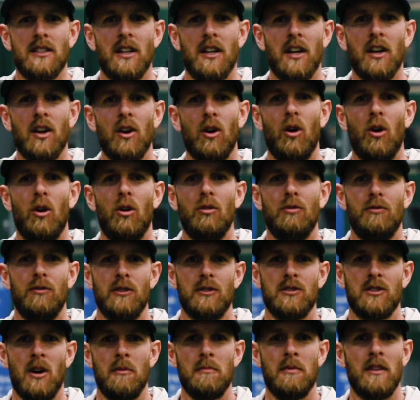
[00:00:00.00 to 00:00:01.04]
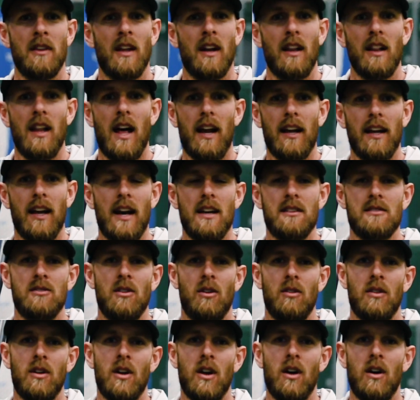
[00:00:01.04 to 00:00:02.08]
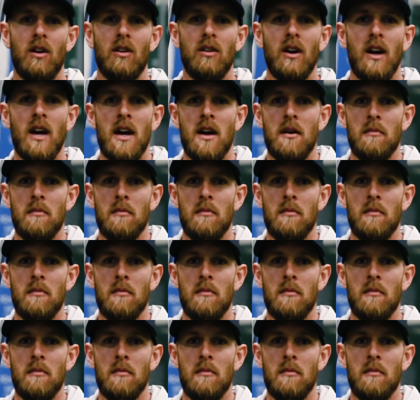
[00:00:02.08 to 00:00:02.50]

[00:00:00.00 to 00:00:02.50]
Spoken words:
Going to go over something that a lot of guys don't know,